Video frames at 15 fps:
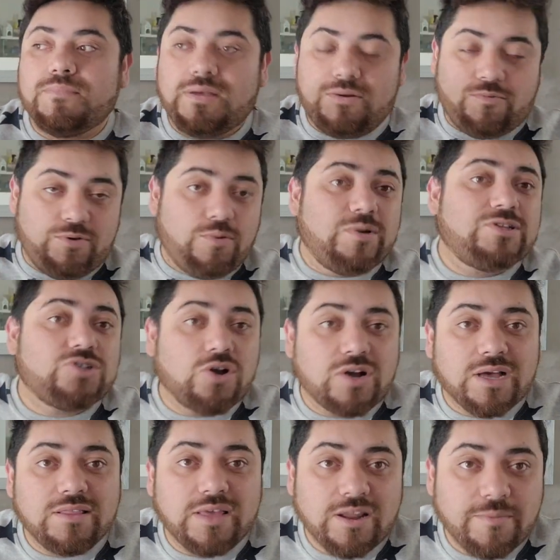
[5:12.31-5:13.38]
We talked
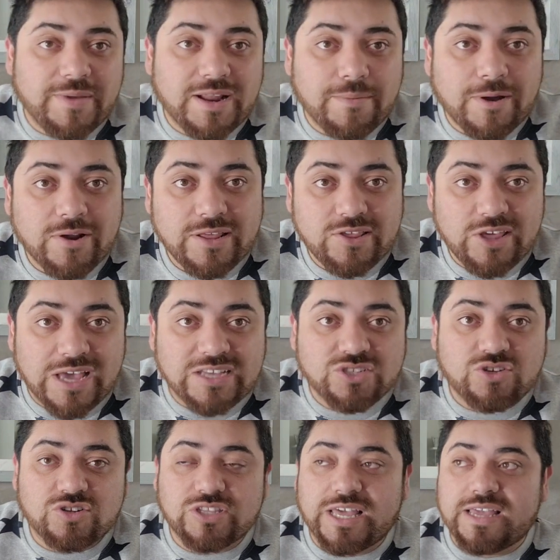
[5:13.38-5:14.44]
a little bit about it
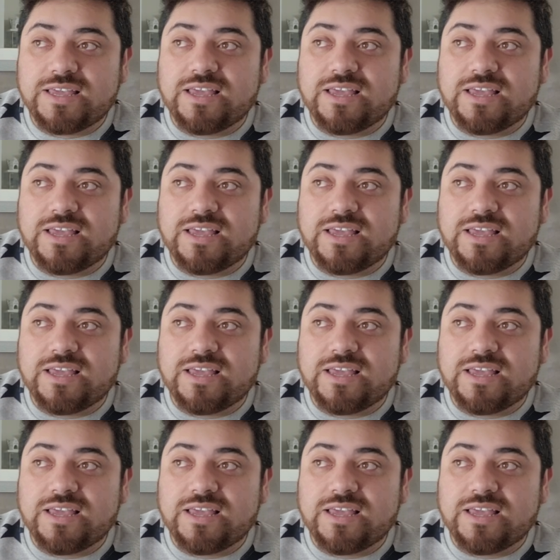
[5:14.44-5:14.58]
yesterday.